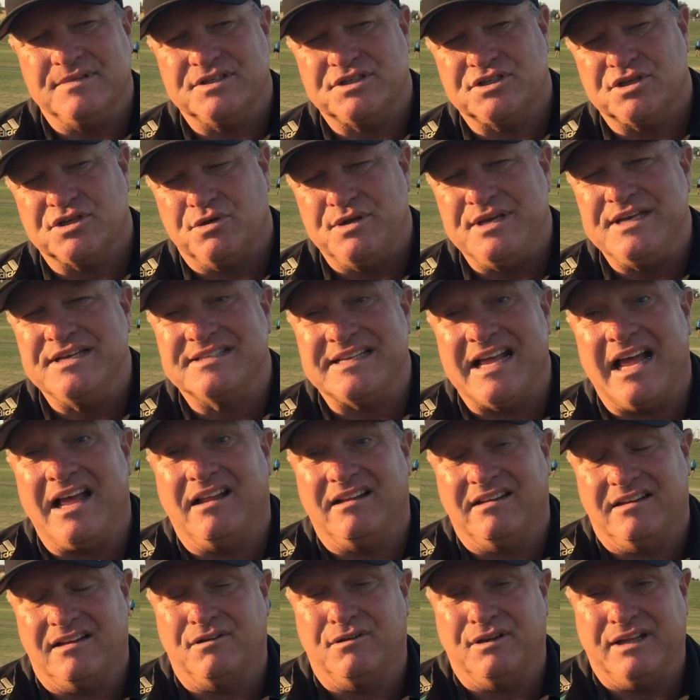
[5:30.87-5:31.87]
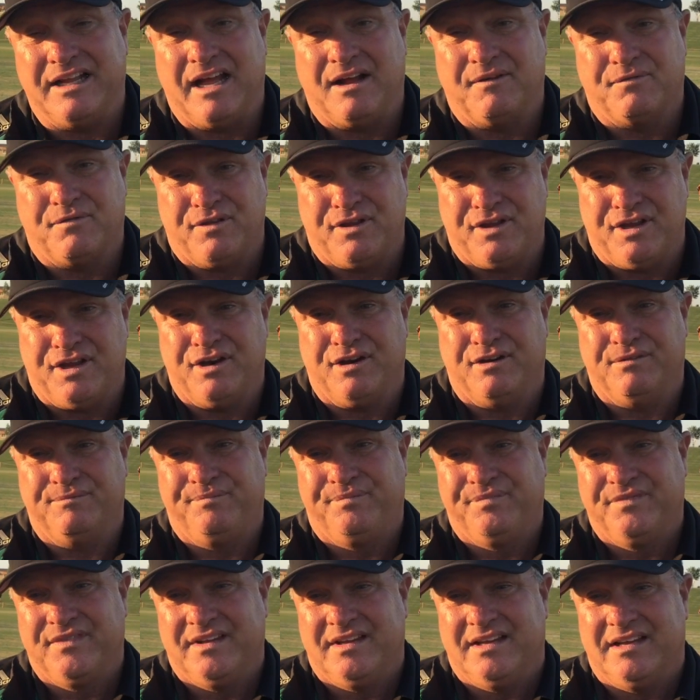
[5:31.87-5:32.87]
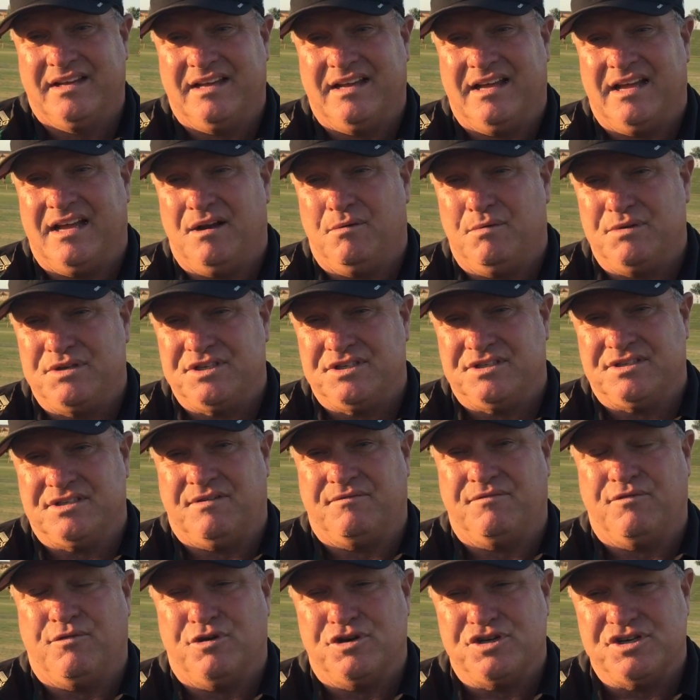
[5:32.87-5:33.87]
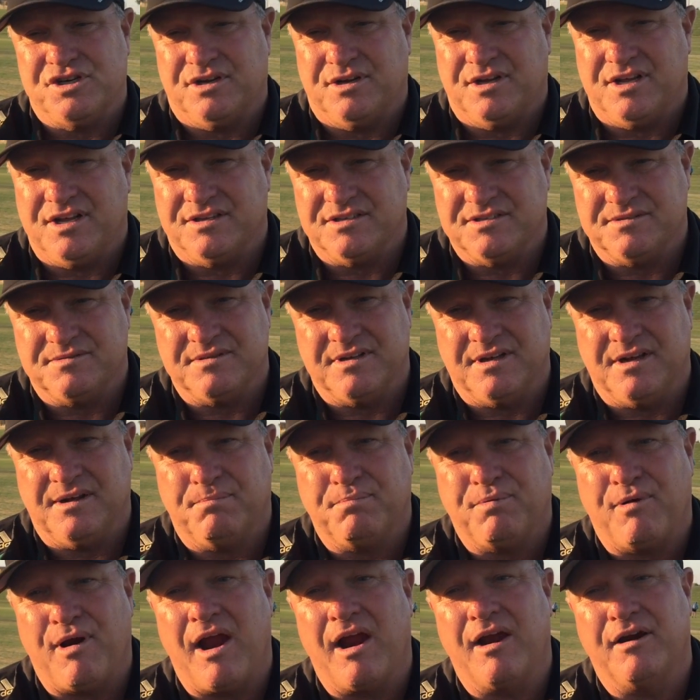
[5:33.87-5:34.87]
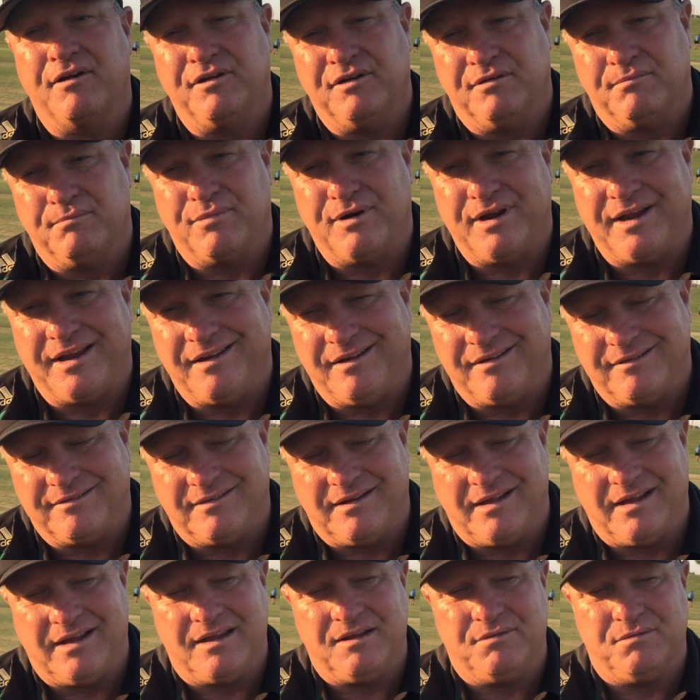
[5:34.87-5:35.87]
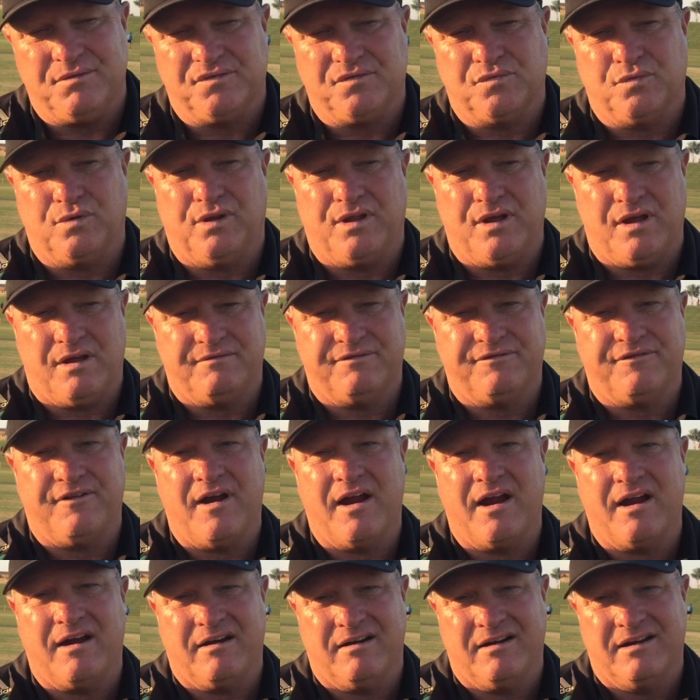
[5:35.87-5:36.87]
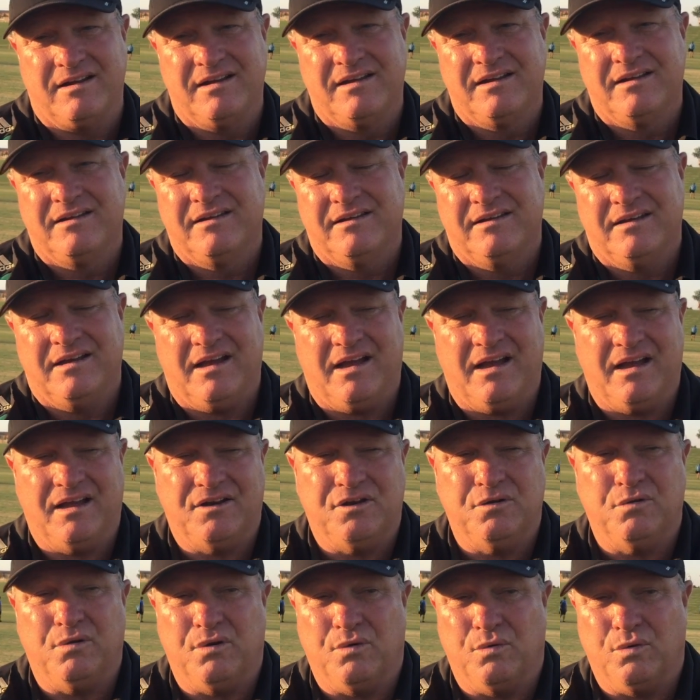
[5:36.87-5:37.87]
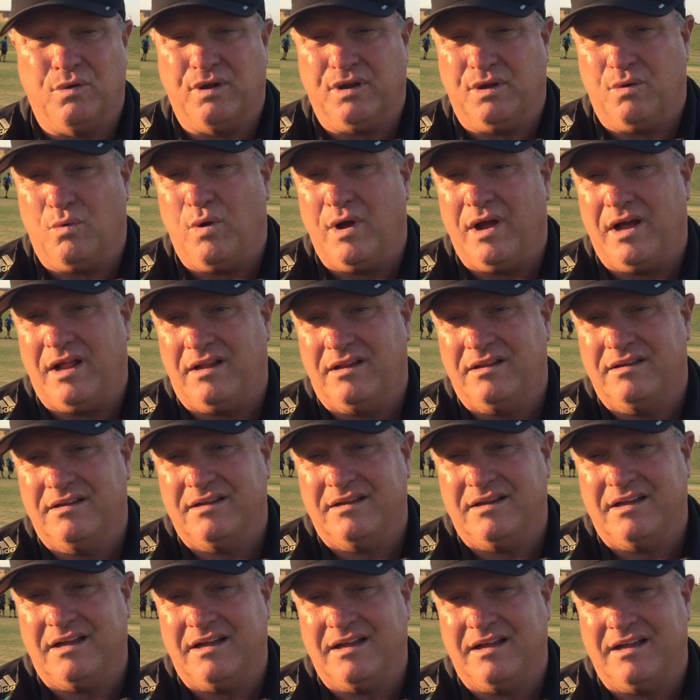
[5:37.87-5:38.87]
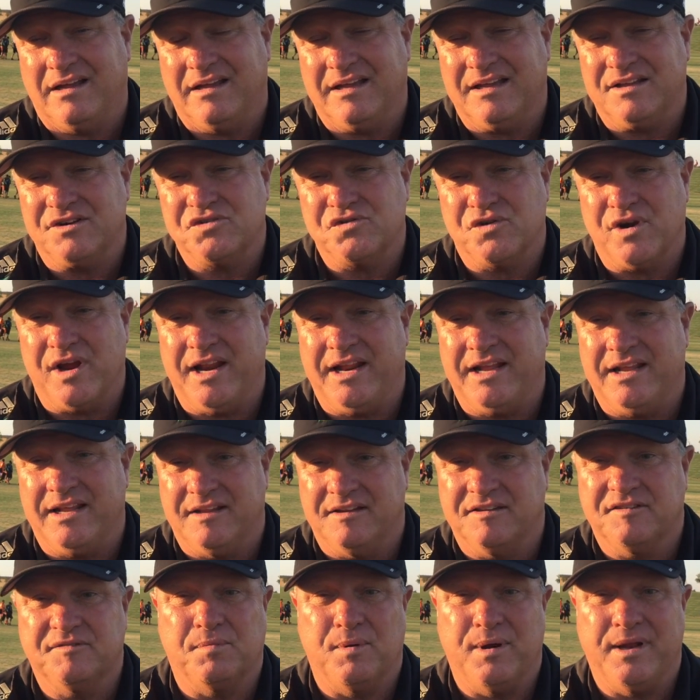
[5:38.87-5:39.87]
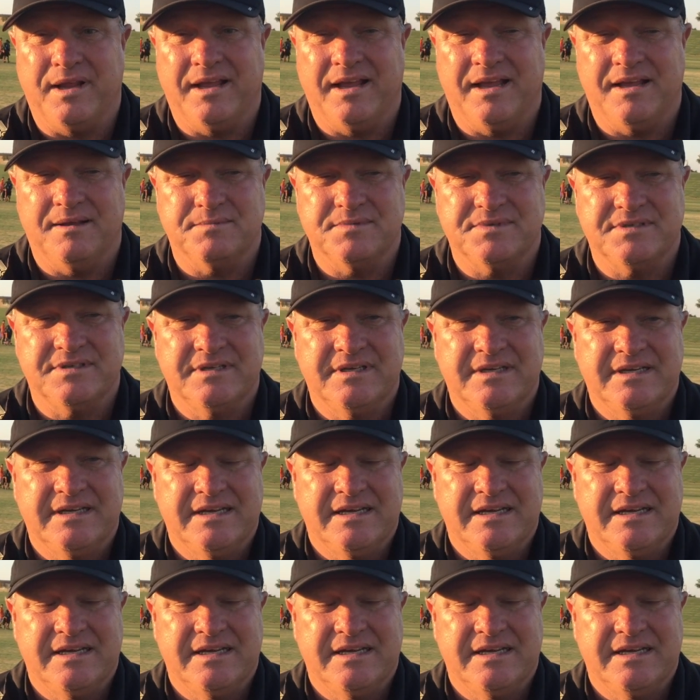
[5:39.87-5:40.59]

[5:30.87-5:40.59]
So he is out for the year, which is unfortunate because prior to him breaking his leg, he was really on fire, doing really well in training and in spring games.